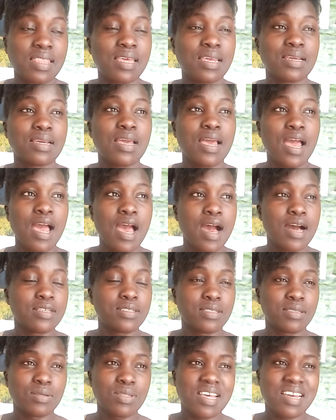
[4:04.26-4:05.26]
thing.
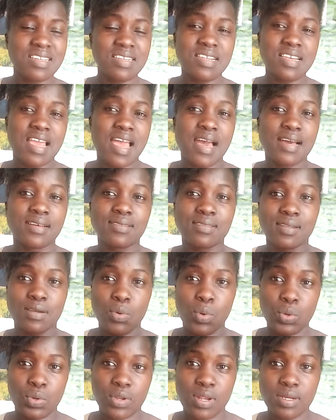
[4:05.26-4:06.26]
So that day I asked the
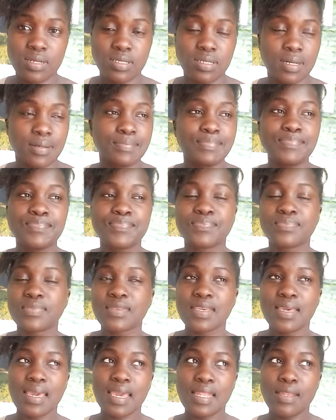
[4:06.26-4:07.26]
conductor,
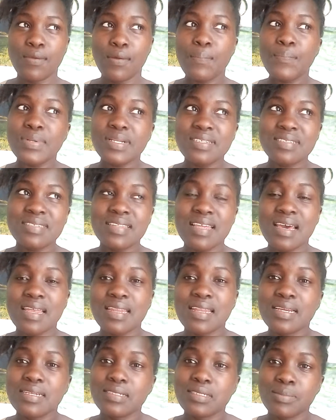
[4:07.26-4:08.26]
can you please
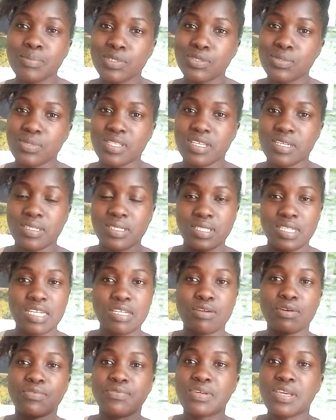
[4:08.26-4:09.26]
direct me to the stage
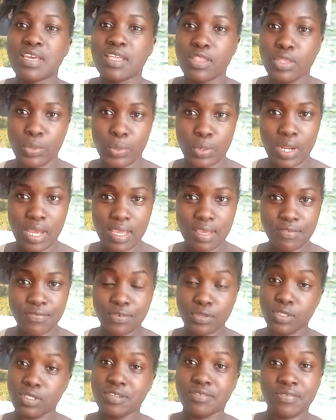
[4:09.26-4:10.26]
of Githurai
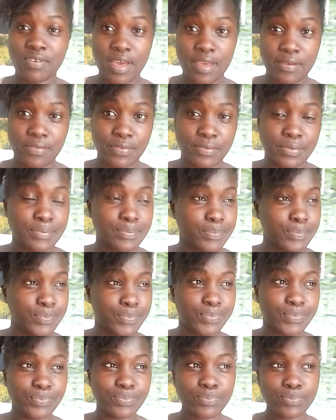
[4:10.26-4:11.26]
45?
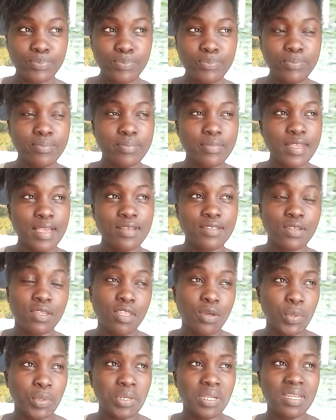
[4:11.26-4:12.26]
So the
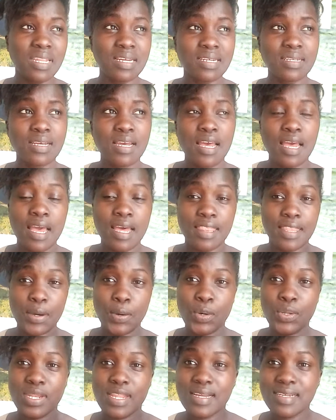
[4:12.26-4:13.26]

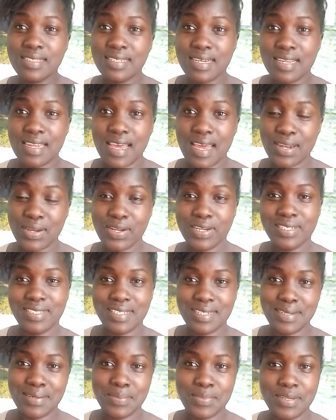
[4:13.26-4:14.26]
conductor
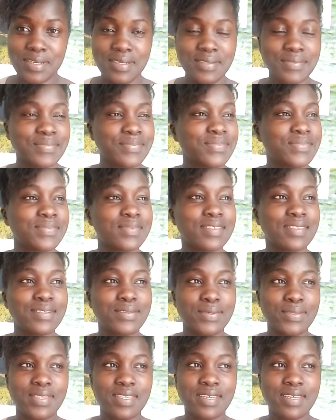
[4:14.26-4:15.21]
directed me to